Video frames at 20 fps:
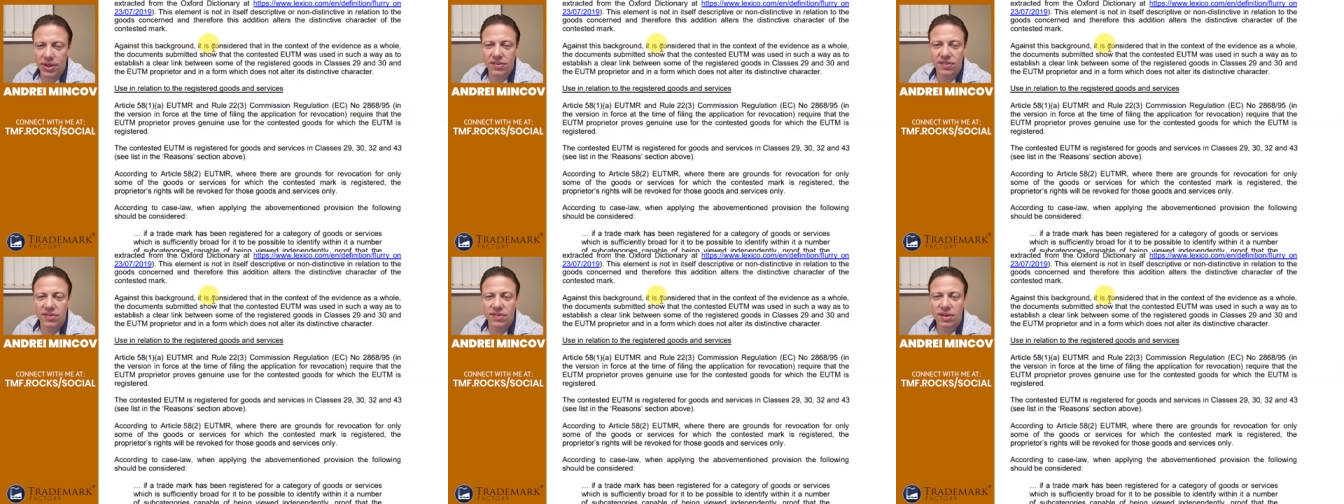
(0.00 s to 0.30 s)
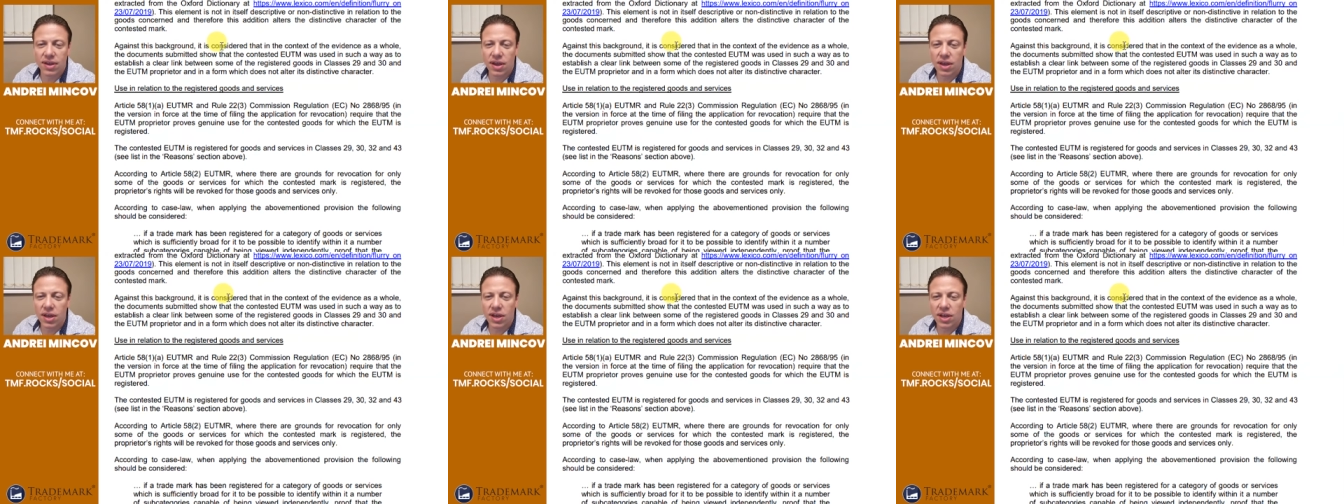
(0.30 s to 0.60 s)

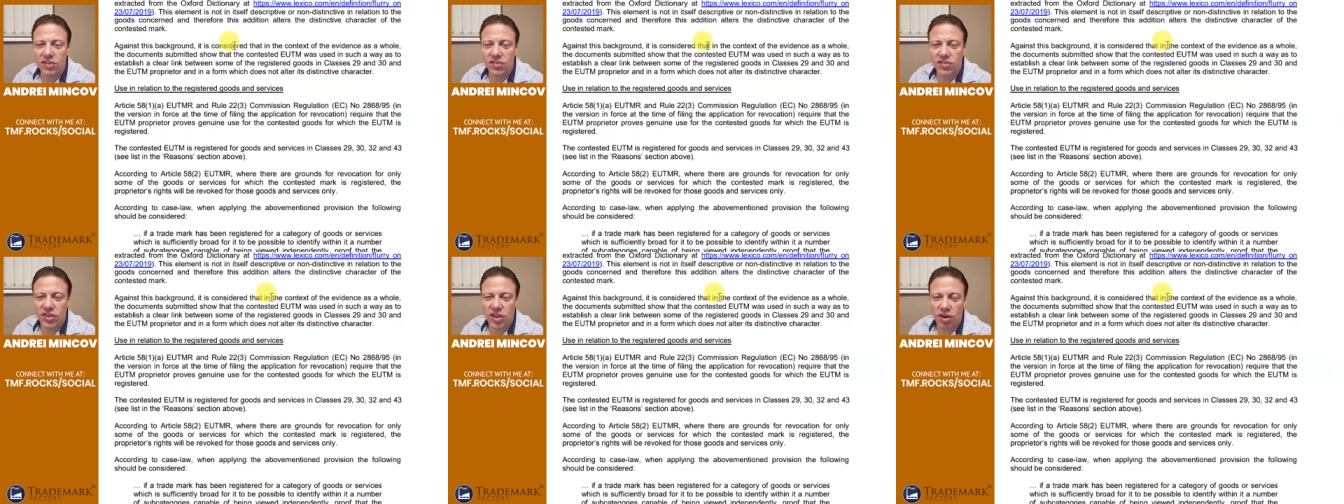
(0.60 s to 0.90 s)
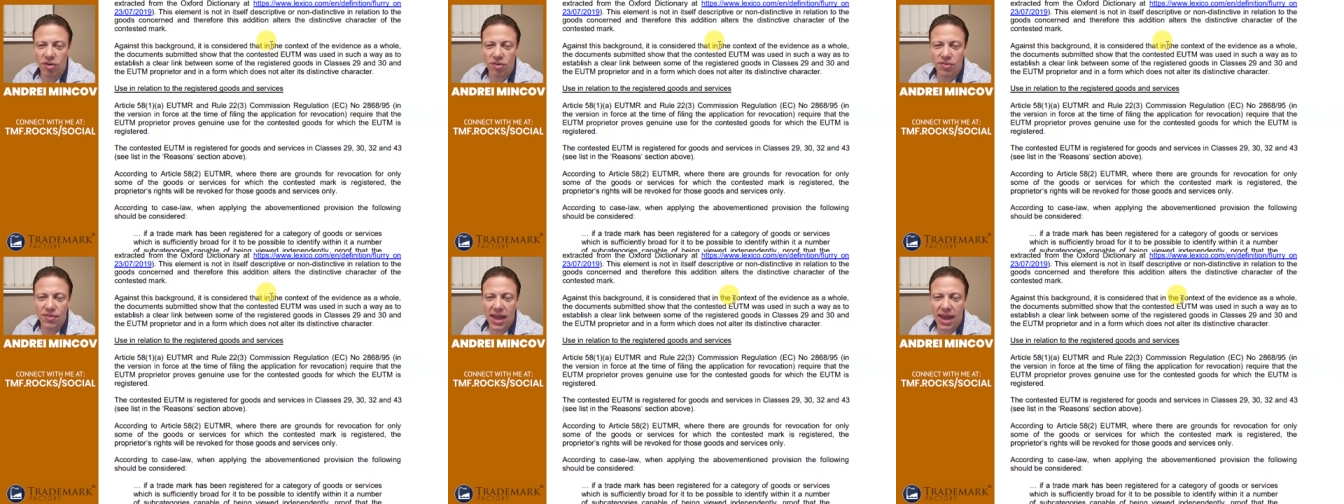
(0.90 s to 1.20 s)
it's
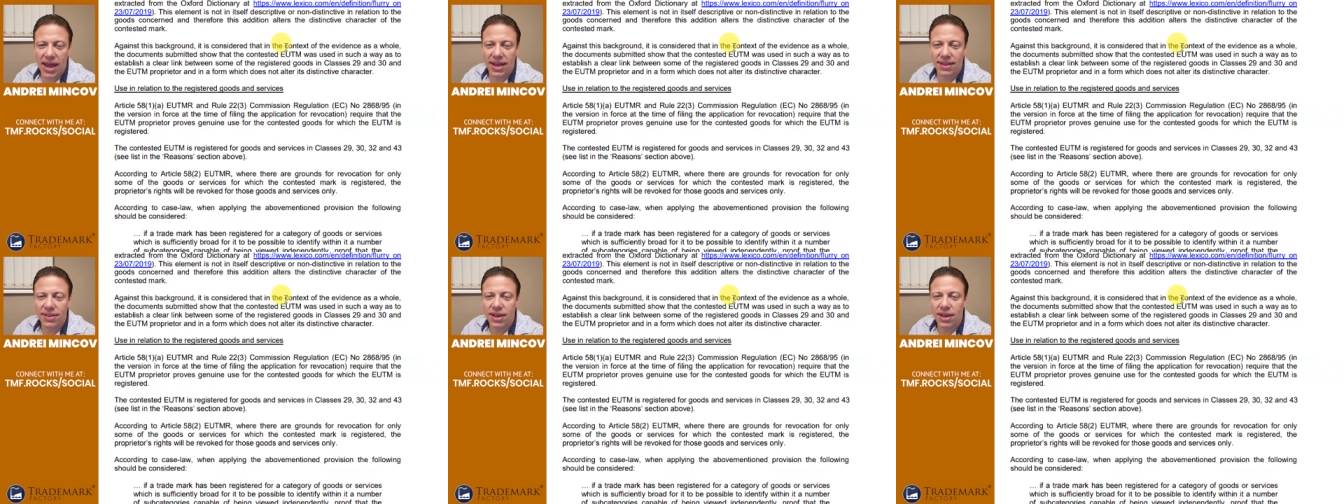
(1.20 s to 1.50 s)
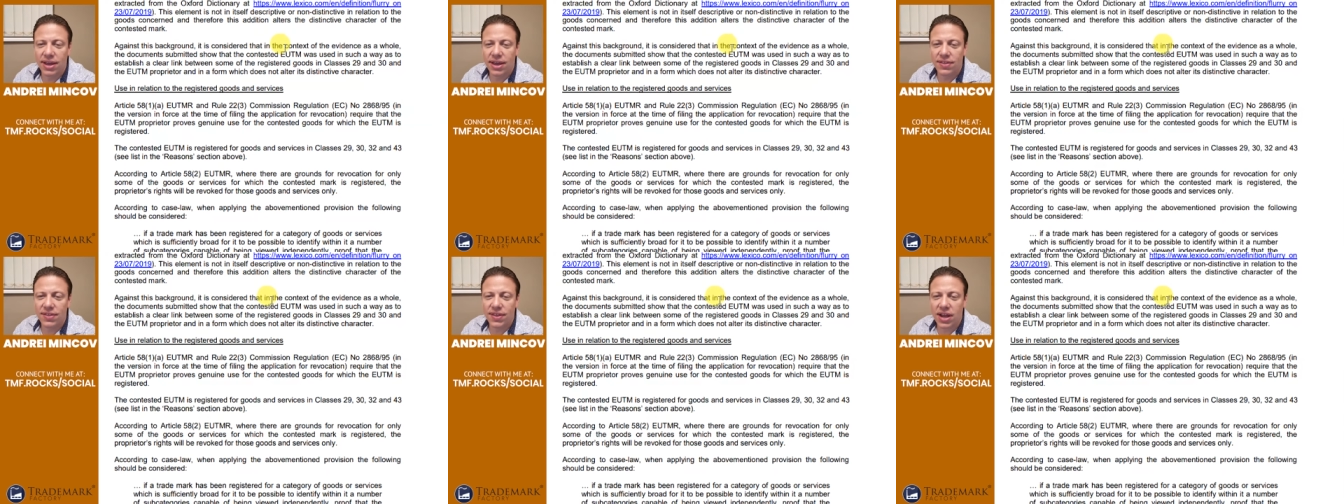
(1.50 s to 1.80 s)
considered that
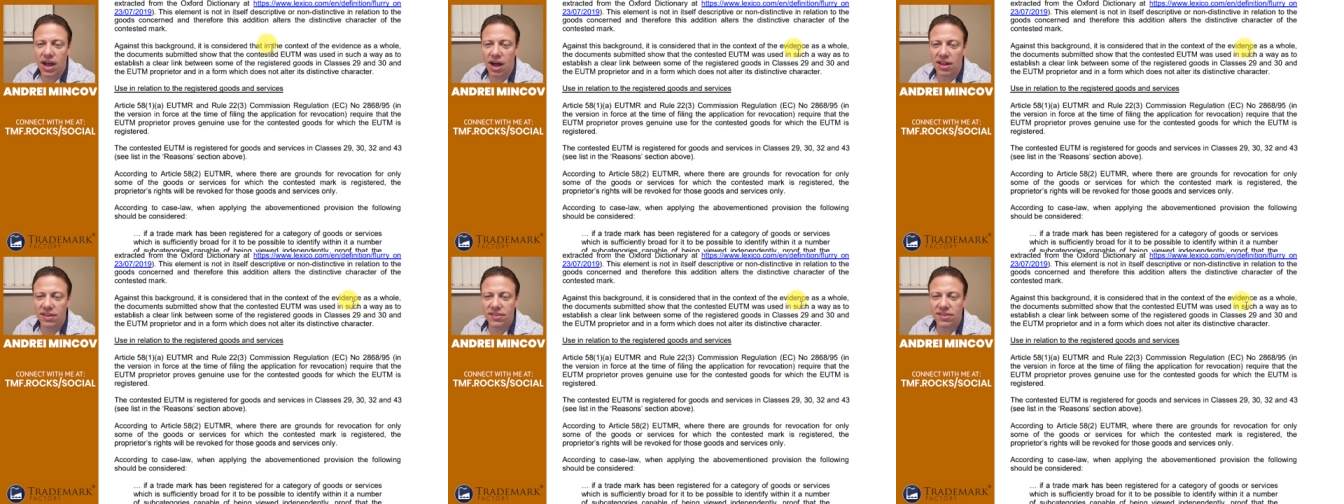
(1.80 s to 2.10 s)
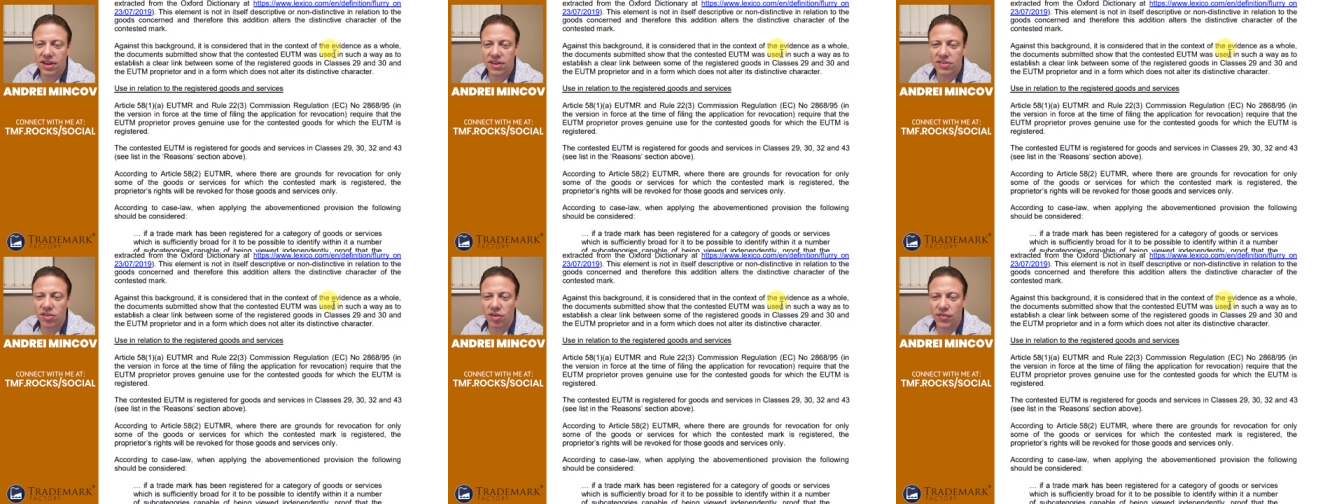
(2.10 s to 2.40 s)
in the
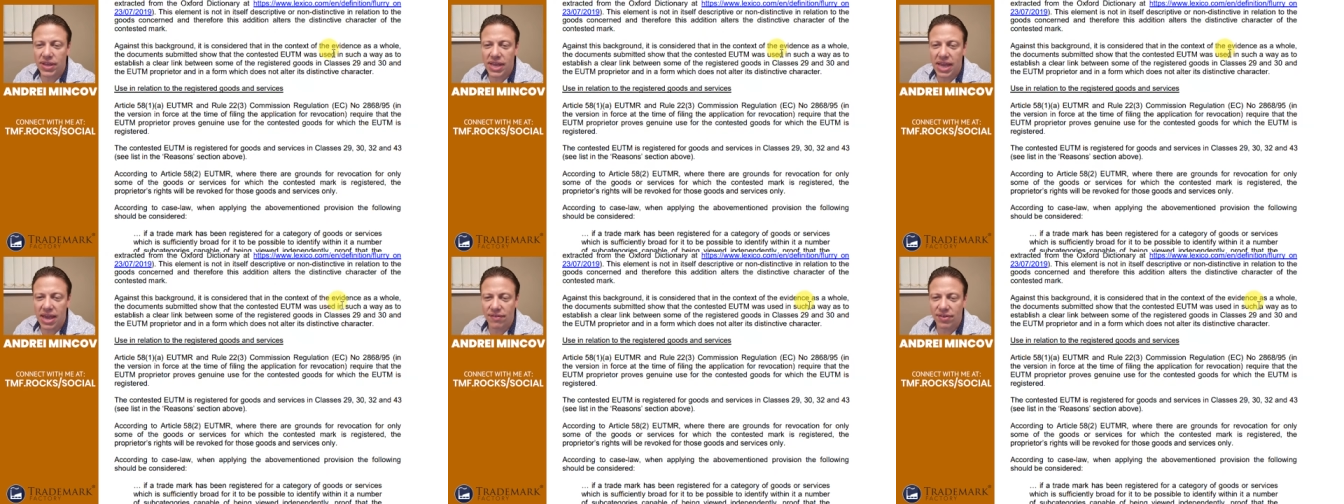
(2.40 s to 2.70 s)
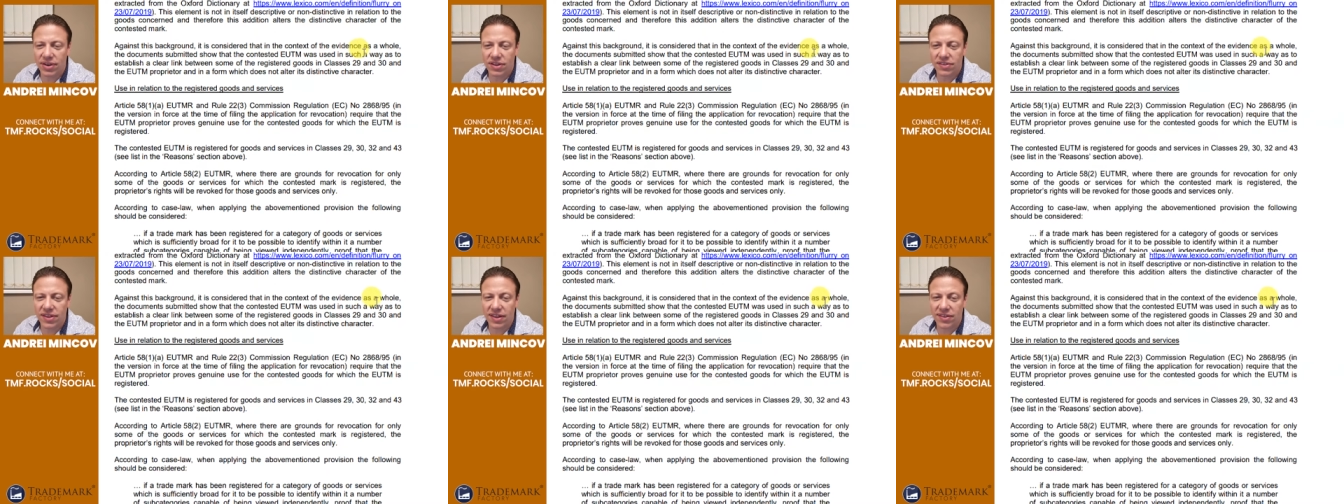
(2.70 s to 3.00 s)
context of the
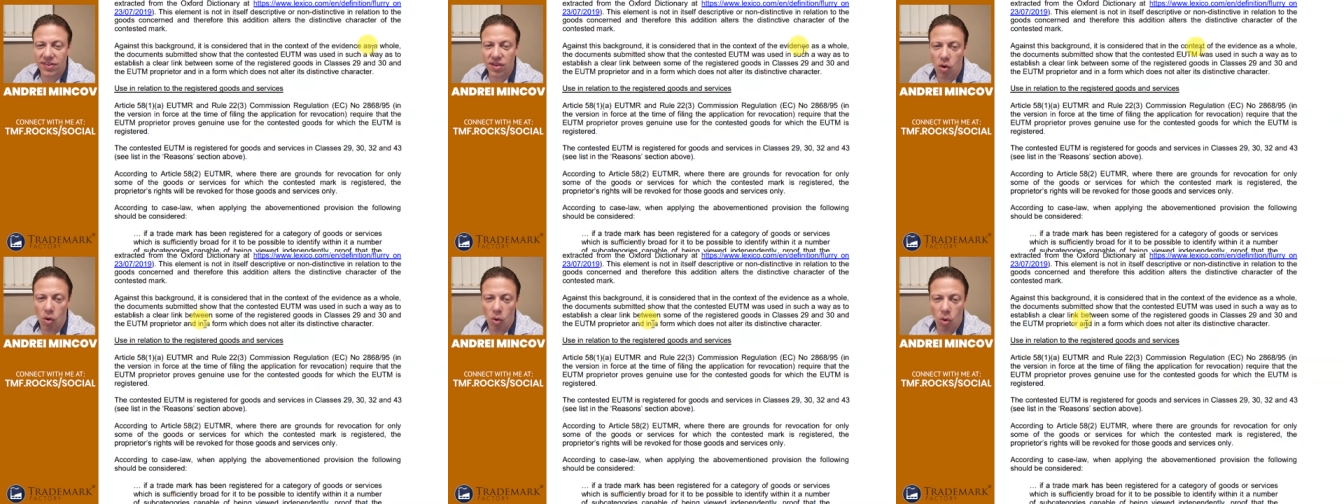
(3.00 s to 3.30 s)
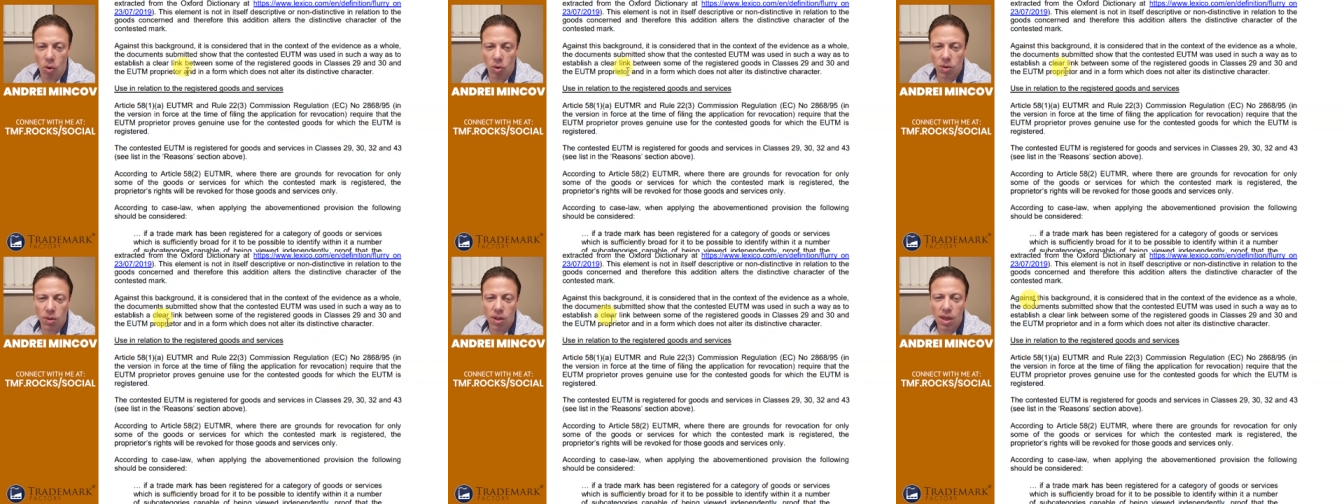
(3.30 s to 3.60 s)
evidence as a
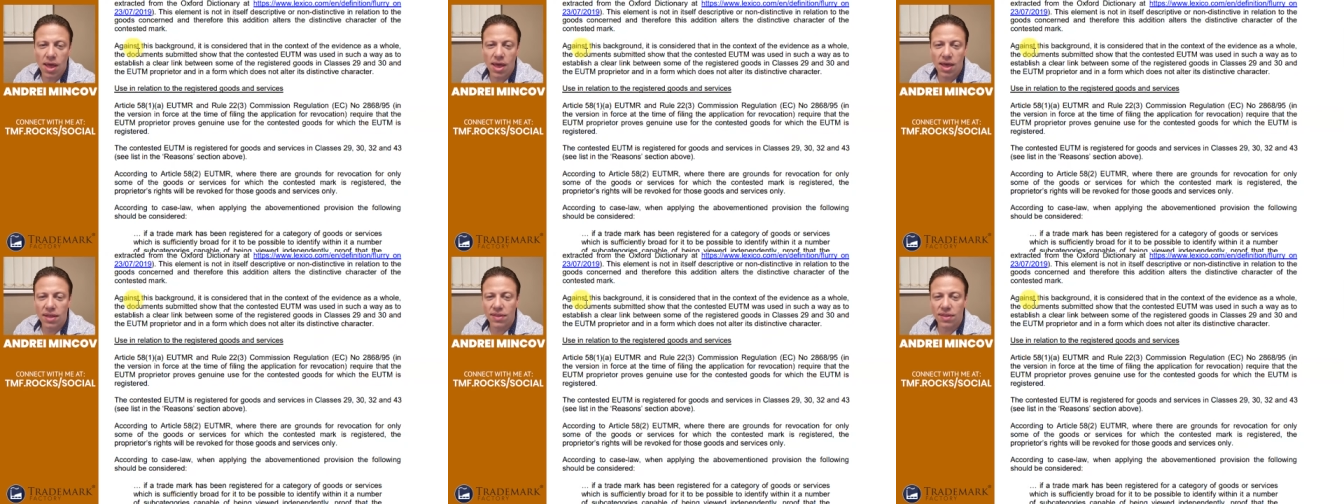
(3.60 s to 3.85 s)
whole,